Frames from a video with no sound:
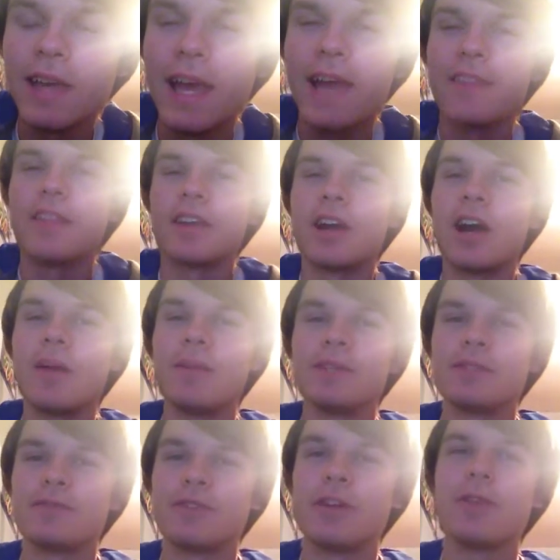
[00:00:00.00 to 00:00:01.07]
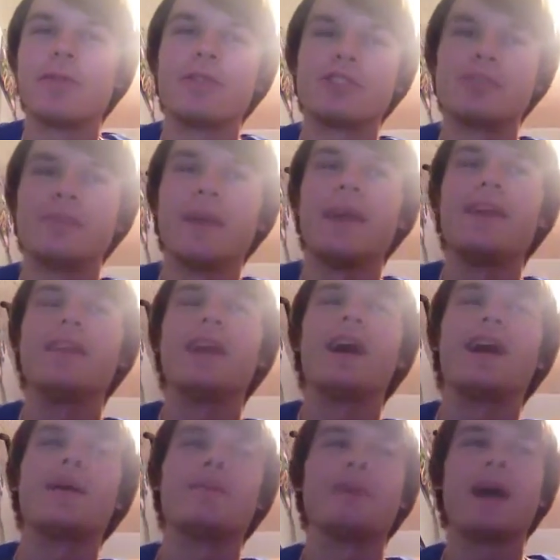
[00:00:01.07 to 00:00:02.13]
at the comments Freddie Roach made
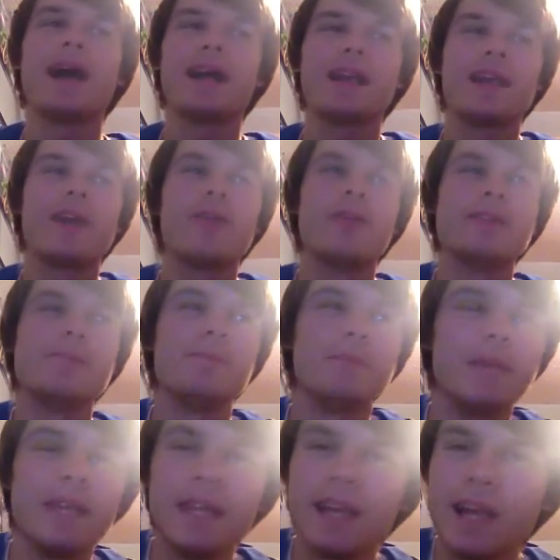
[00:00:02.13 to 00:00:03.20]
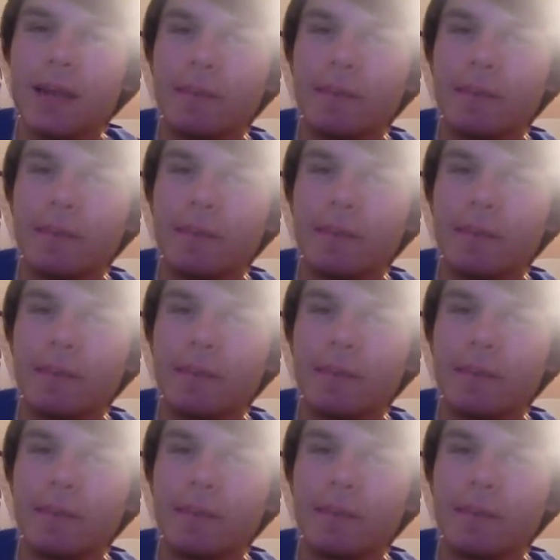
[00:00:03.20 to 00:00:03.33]
that Pacquiao is beating